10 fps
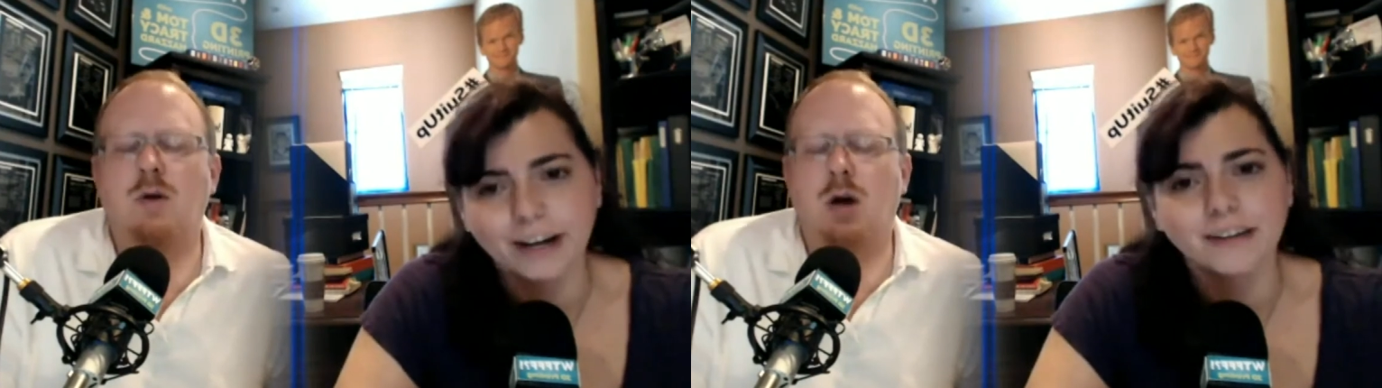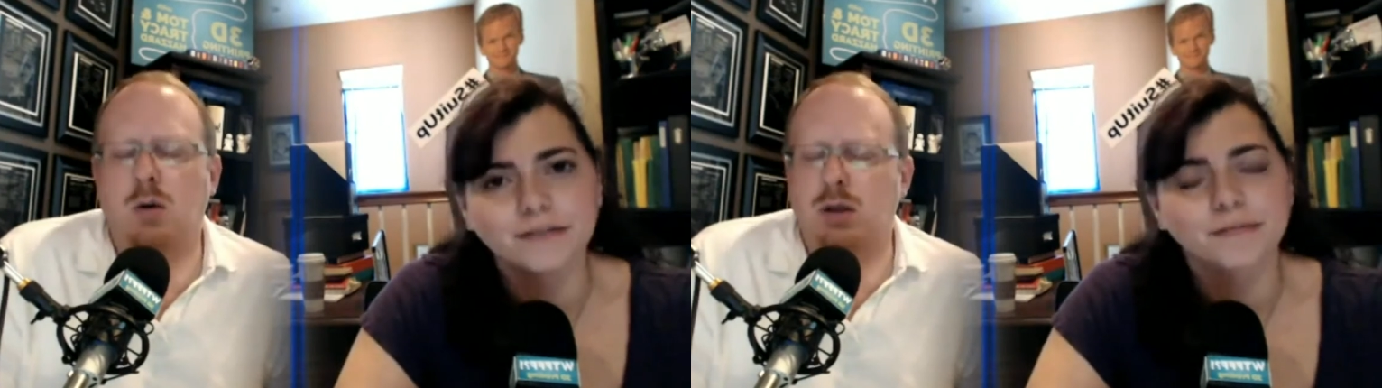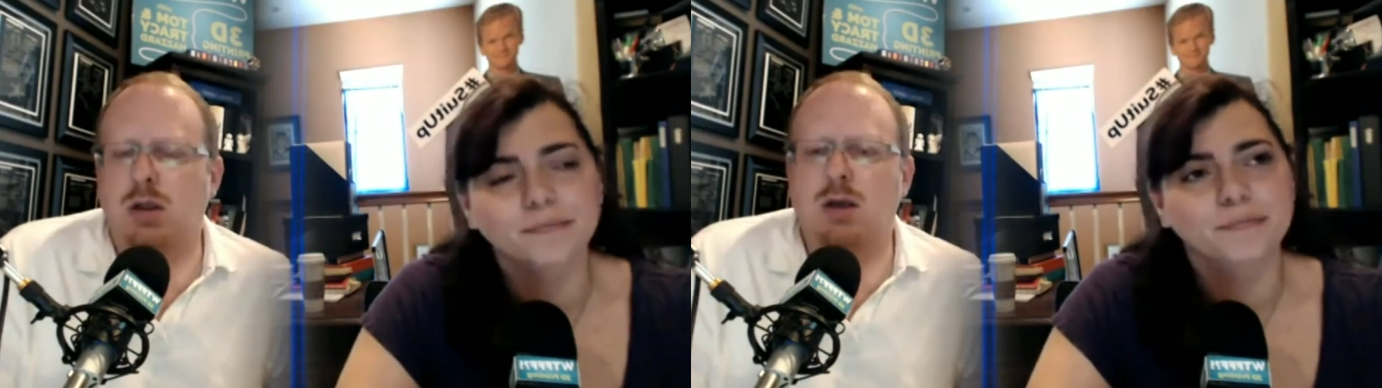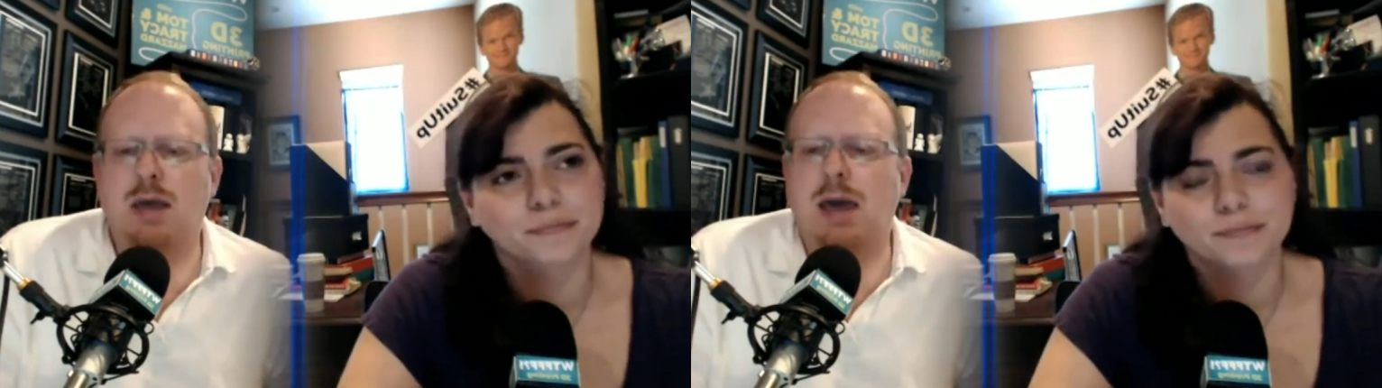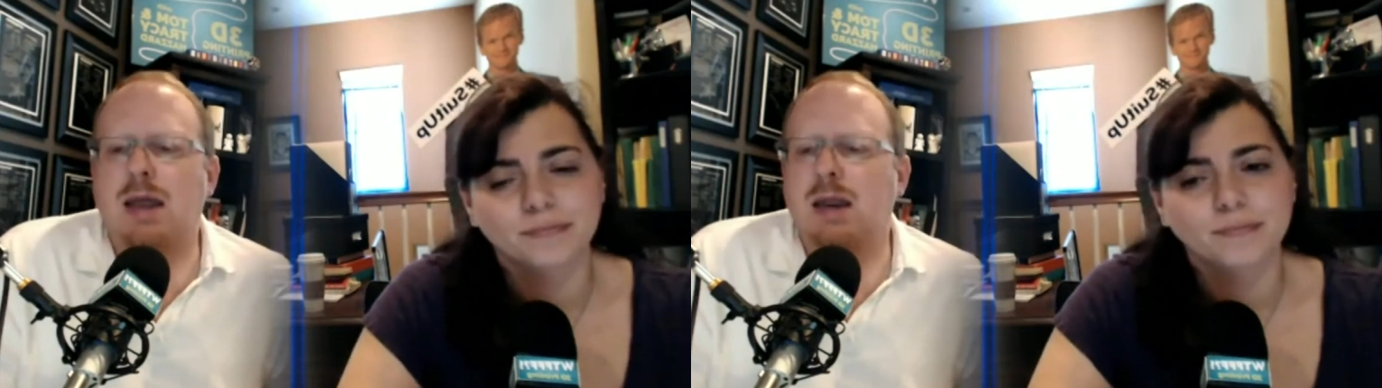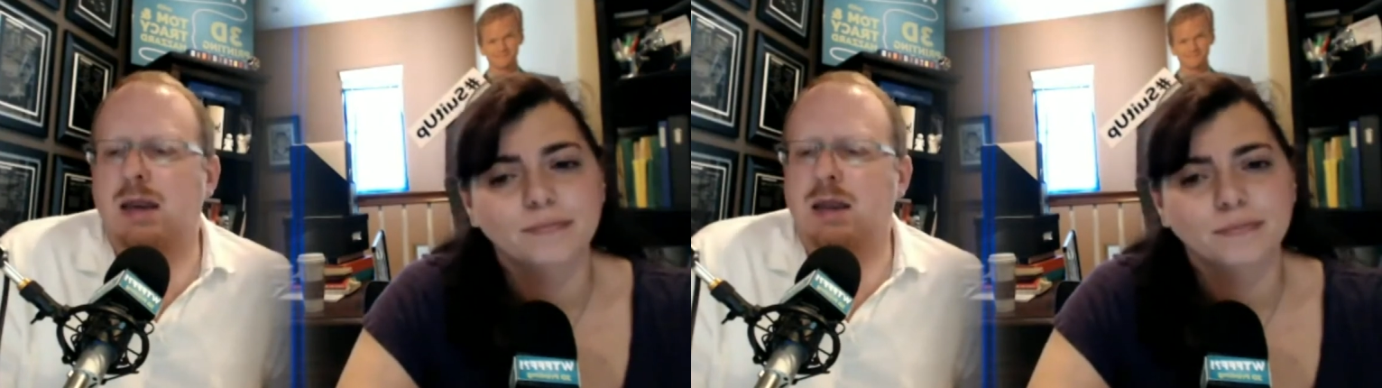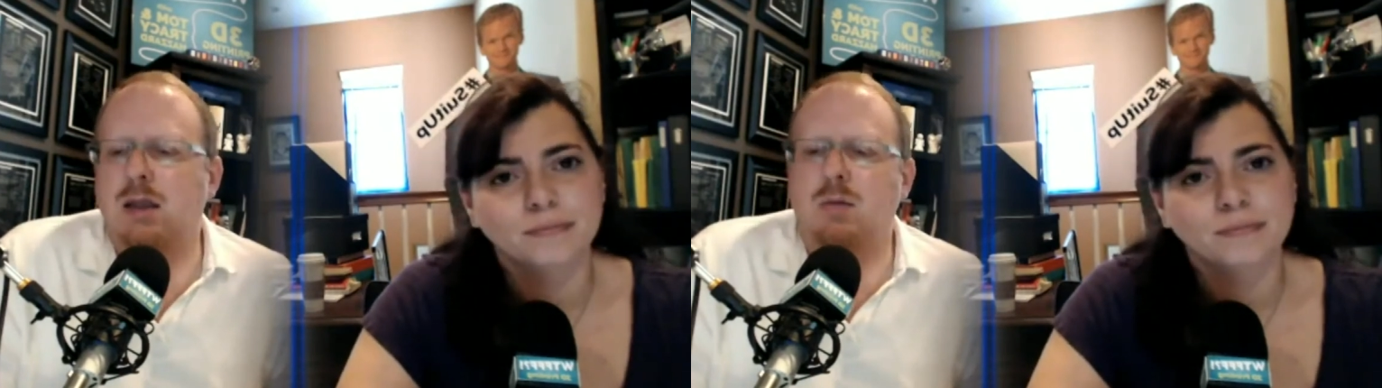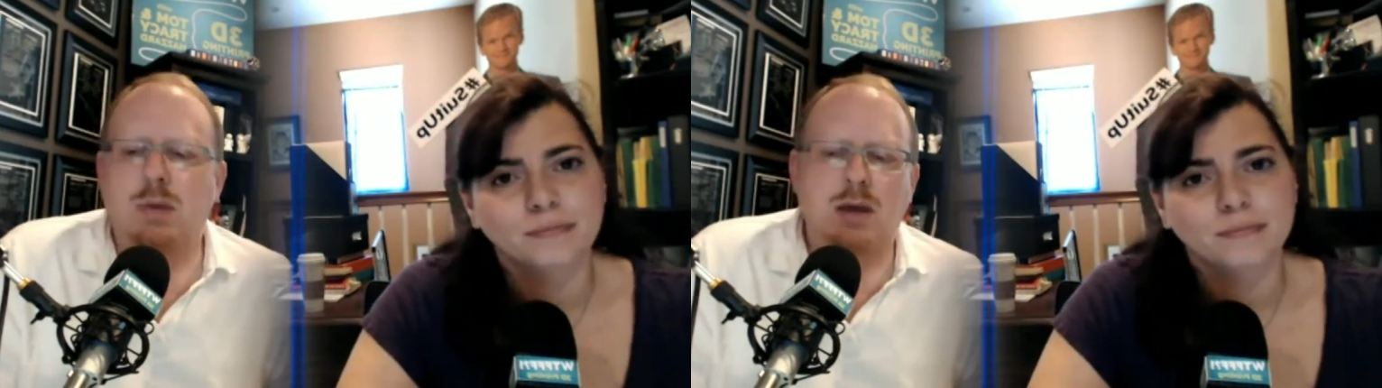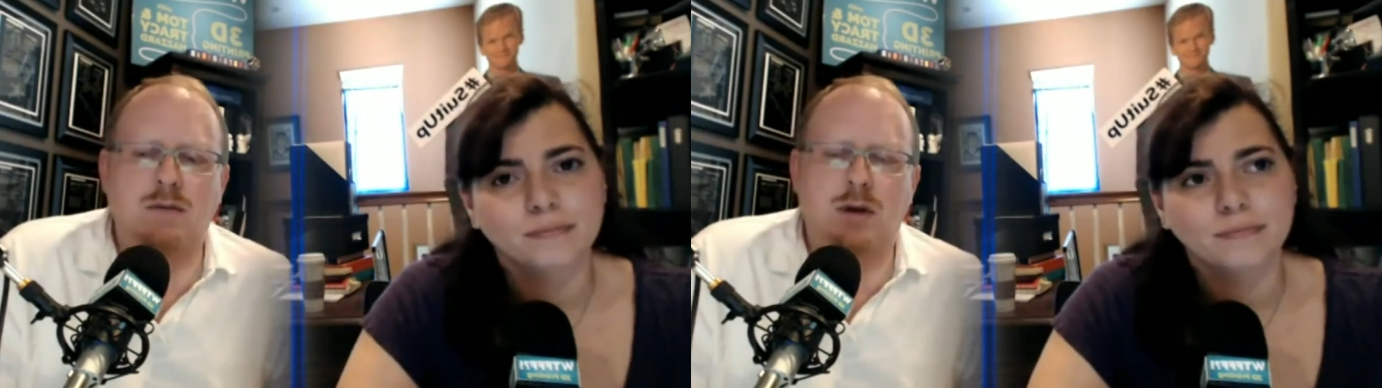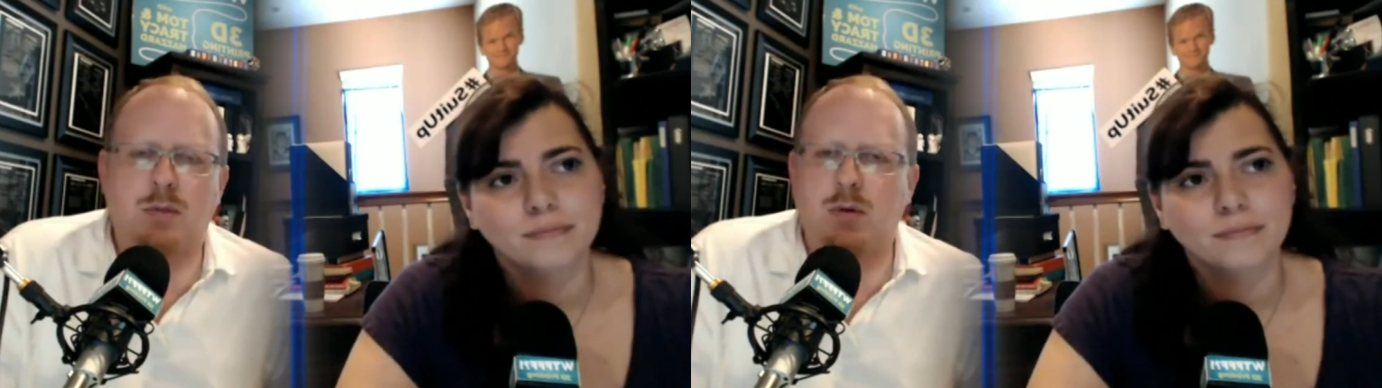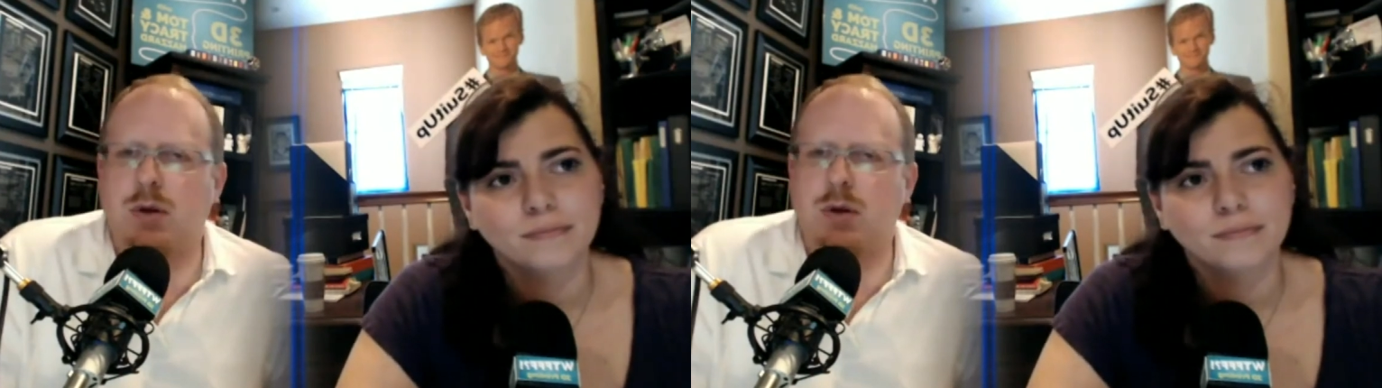Speaker 1: You go and look at it, and you may develop a